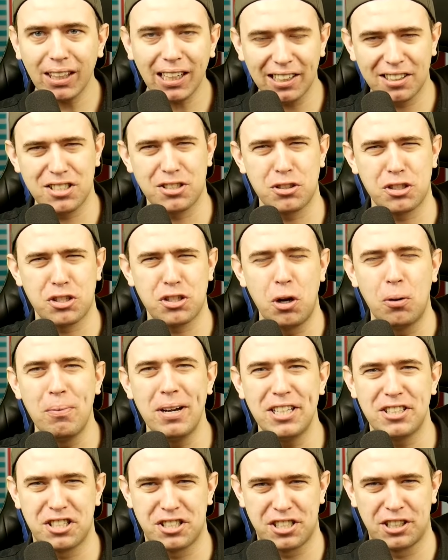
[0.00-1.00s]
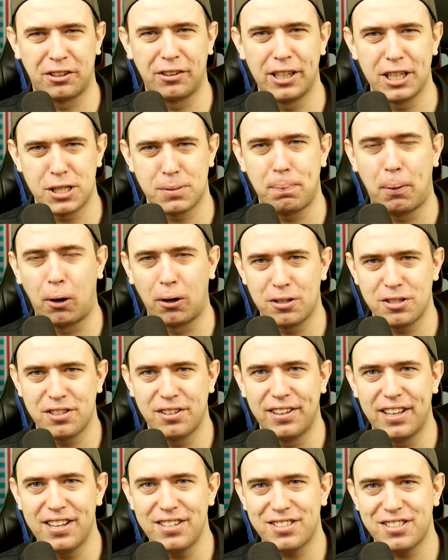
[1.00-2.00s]
because there's so many serious parts
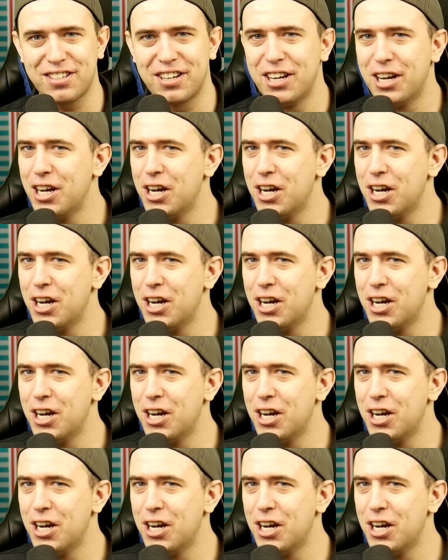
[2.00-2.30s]
in this,